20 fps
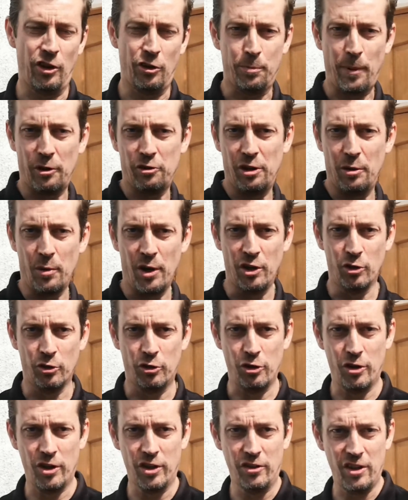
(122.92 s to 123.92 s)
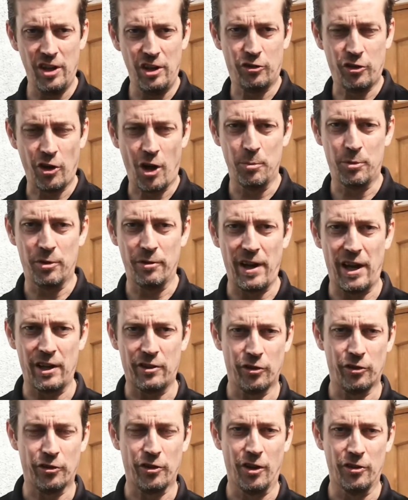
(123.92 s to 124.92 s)
especially when you're doing these types of
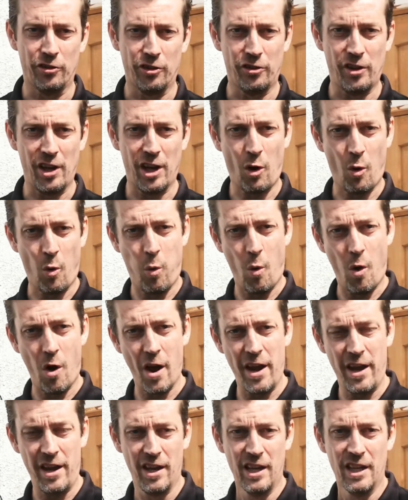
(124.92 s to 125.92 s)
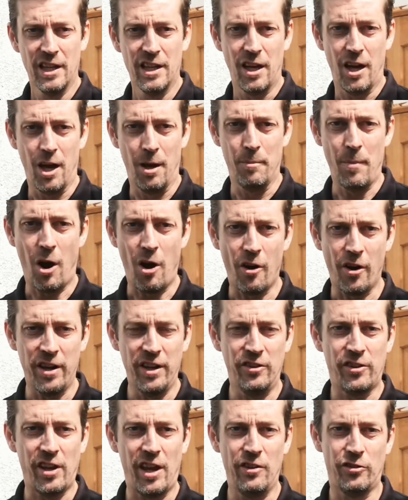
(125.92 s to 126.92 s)
exercises, they're quite high
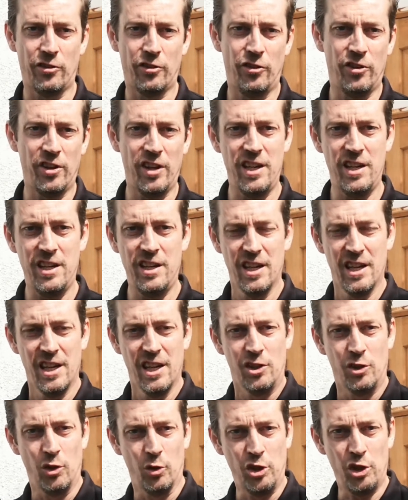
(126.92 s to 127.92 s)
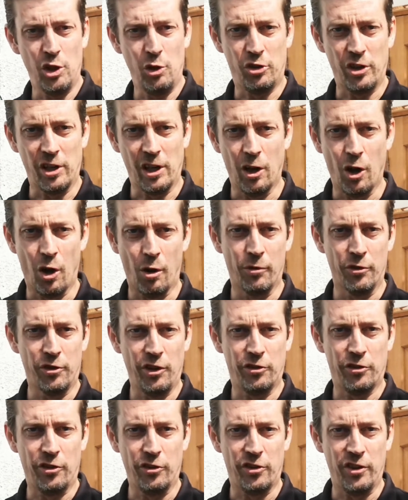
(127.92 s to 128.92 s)
intensity. You're using a lot of
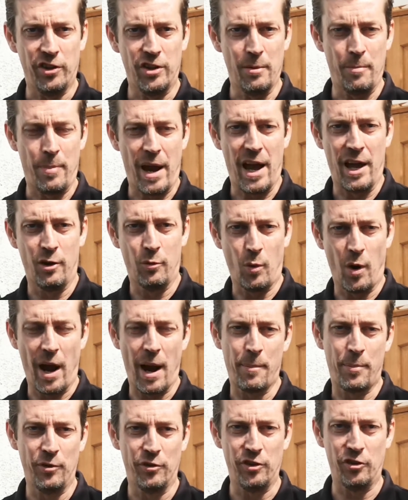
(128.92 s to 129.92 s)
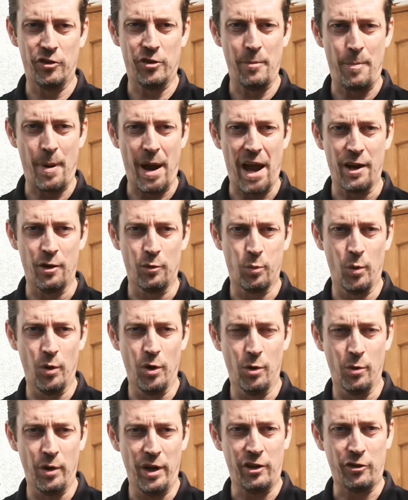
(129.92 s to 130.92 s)
resistance in the band. What happens is the band
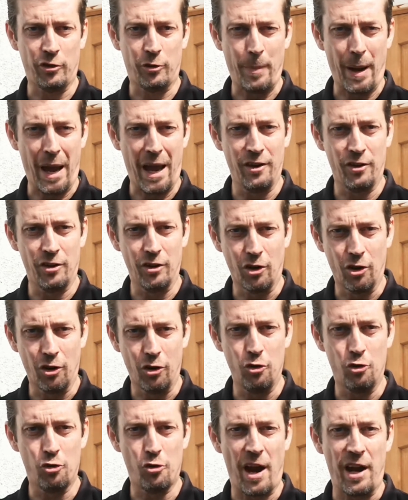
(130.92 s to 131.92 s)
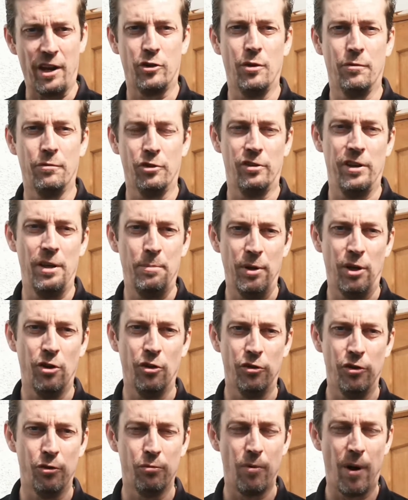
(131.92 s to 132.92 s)
will expand and contract, obviously
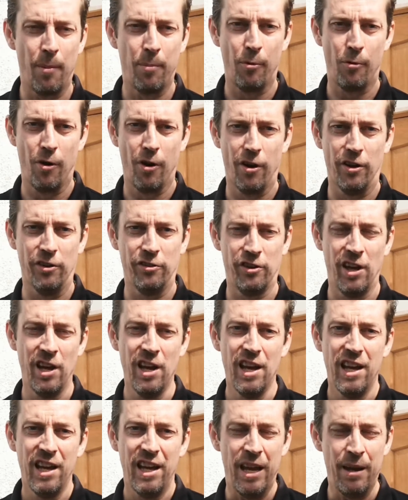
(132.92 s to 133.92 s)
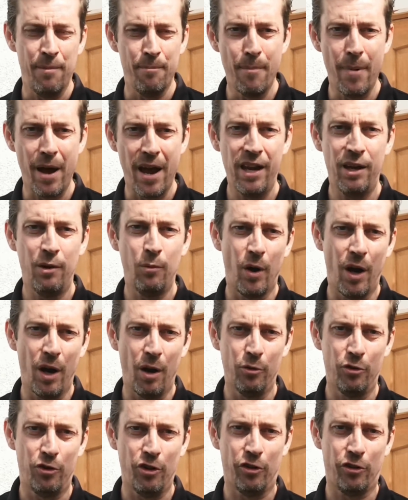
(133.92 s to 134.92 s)
because it's rubberized. It may
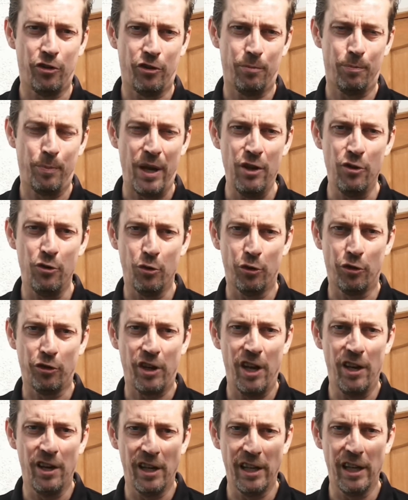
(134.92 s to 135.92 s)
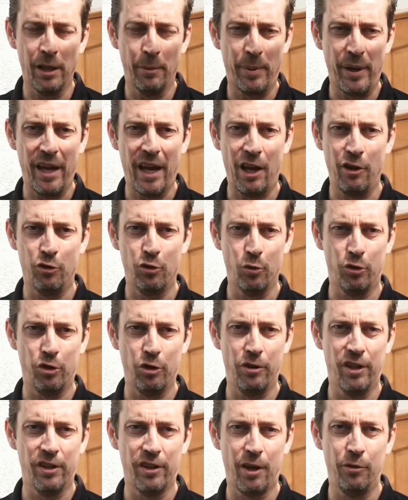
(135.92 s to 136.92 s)
well just pinch your skin a little bit as you're
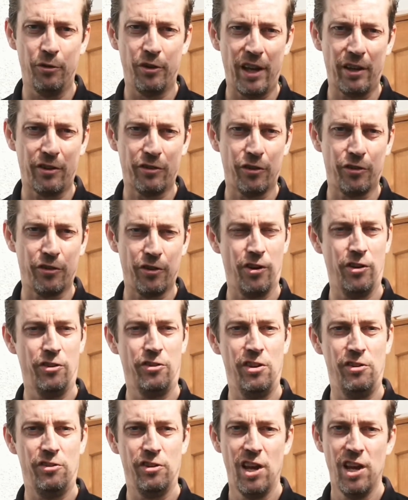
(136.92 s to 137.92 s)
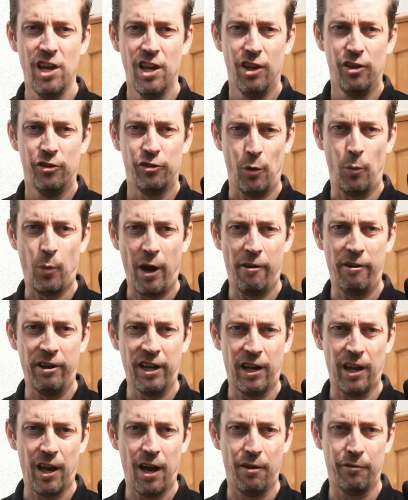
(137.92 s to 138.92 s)
doing those exercises. So wearing
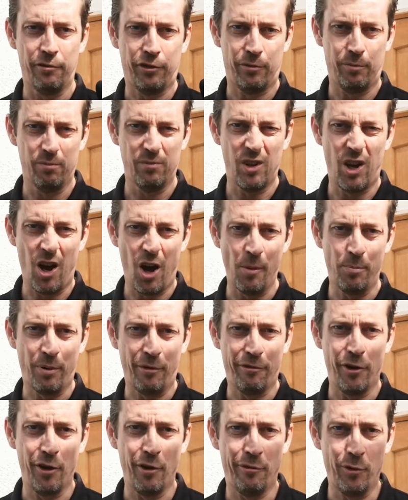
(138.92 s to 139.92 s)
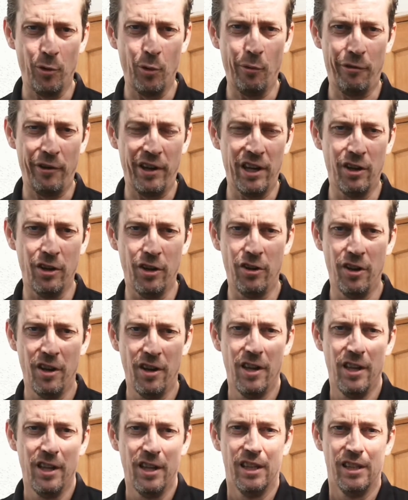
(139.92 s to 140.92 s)
gloves, I prefer full fingered,
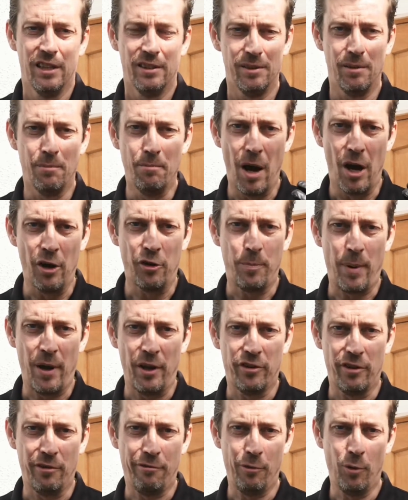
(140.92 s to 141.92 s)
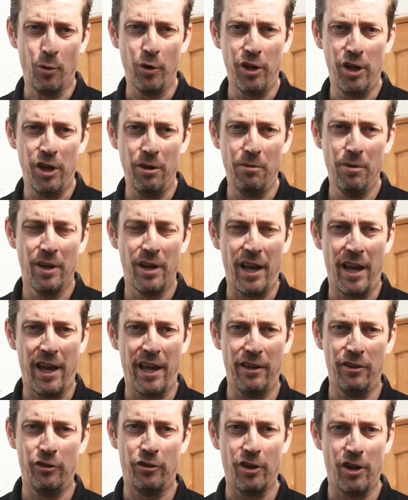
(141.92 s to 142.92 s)
much better for you,
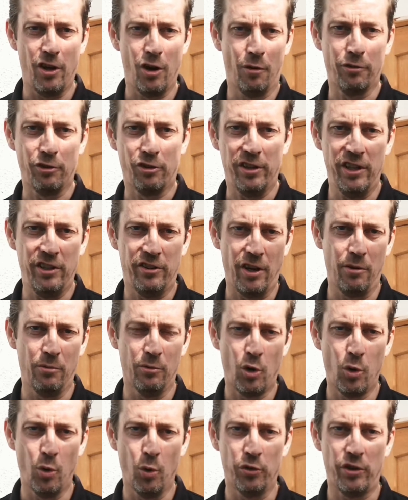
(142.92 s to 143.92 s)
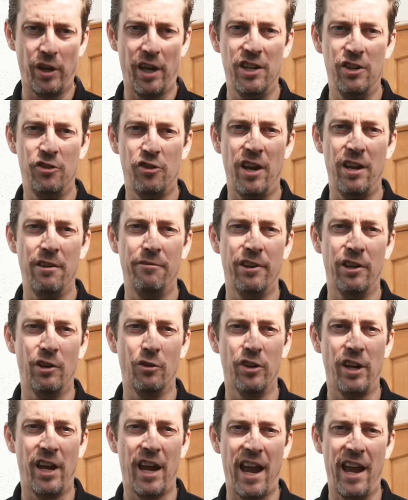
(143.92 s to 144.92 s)
and obviously don't cause any chafing
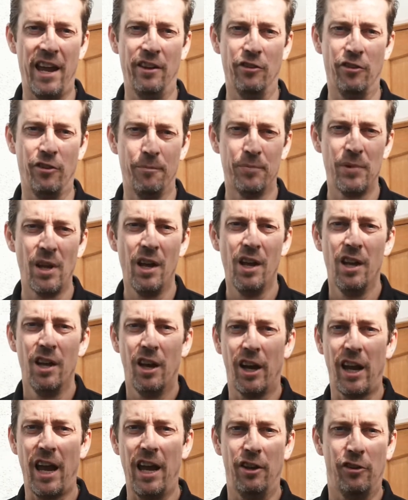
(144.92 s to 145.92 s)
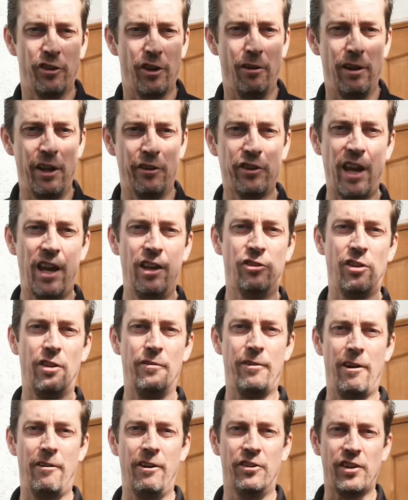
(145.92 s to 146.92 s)
on your hands. Okay, so let's get into the
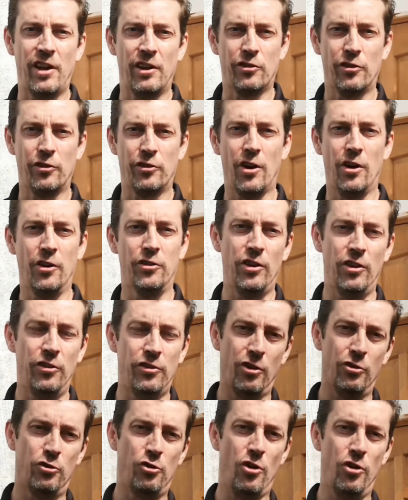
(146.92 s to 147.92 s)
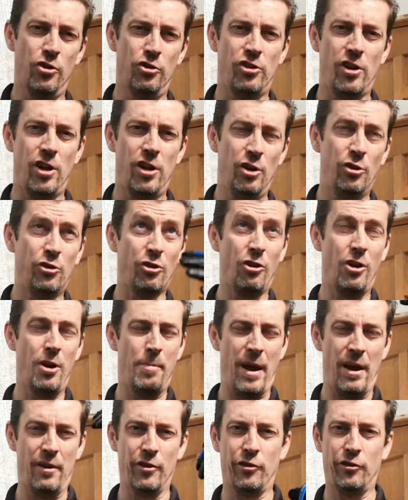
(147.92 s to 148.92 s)
various exercises. I'll try and show you. Sorry
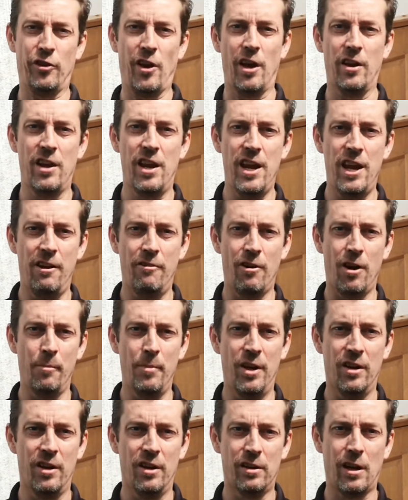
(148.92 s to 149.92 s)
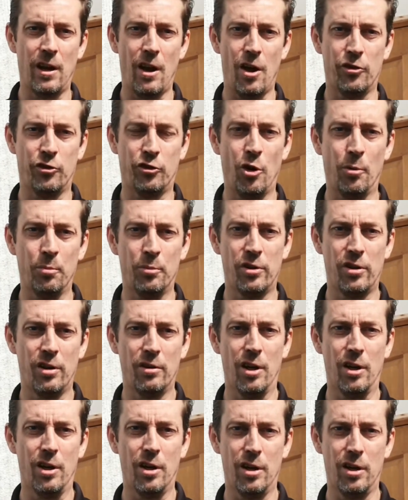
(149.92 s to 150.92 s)
about the sun here. I'm in a glass topped
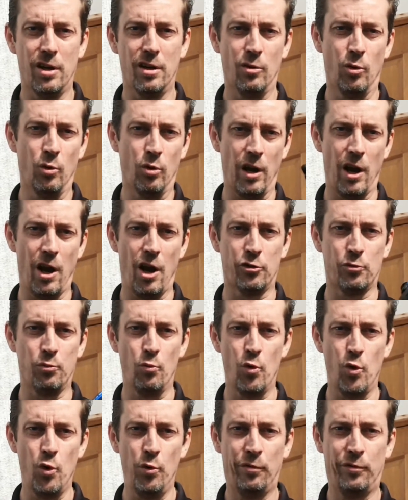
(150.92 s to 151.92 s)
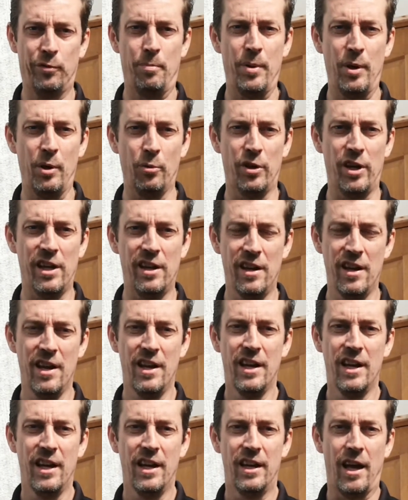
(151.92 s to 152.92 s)
or glass roofed building.
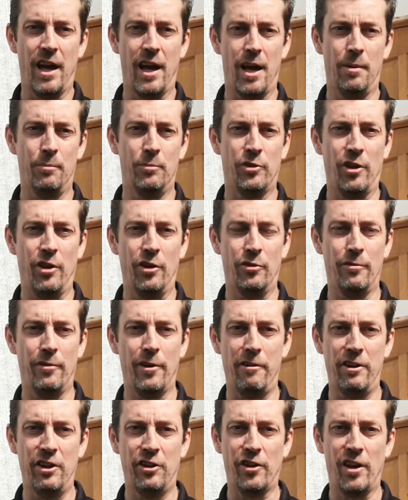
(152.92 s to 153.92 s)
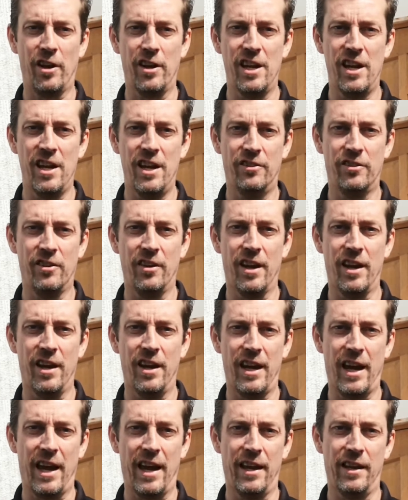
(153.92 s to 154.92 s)
So it's very sunny here
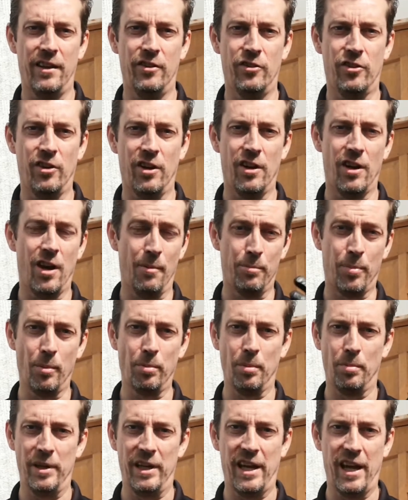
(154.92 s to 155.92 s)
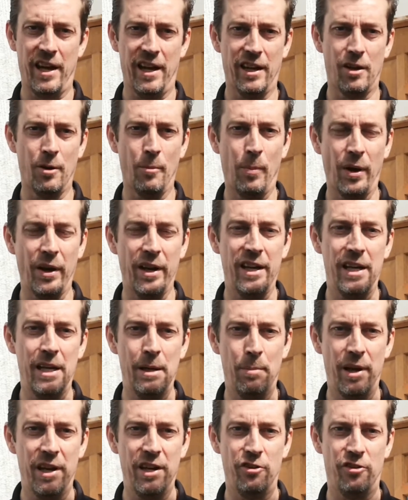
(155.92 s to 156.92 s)
today, and I'm probably getting completely
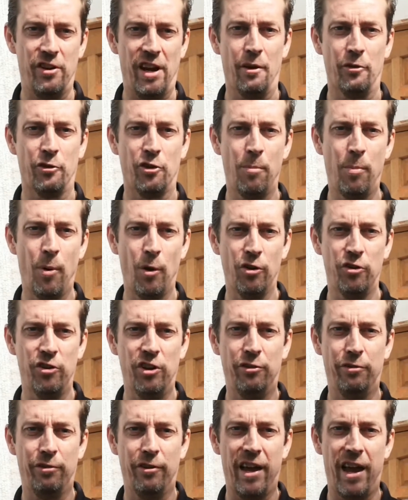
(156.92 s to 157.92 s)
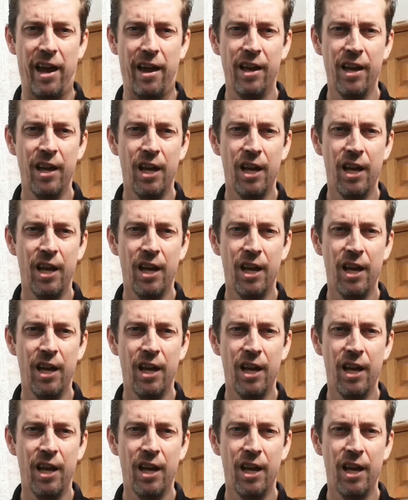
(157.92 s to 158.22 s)
bleached out. So apologies for that.